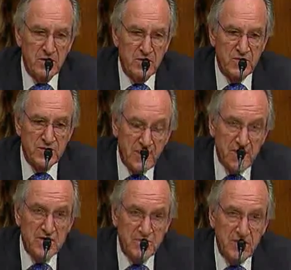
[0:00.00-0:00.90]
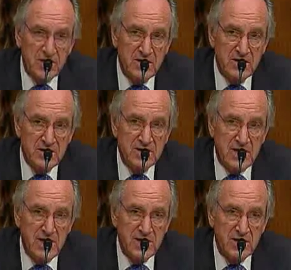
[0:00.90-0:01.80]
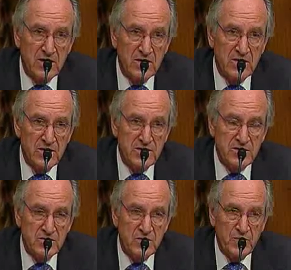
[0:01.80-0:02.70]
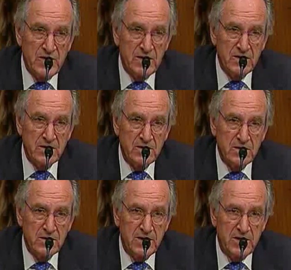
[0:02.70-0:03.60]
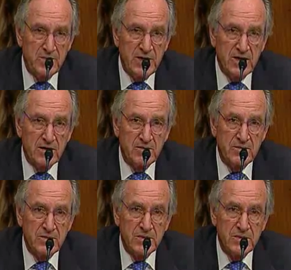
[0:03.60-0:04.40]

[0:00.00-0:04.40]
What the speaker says: responsibility to society at large when we either become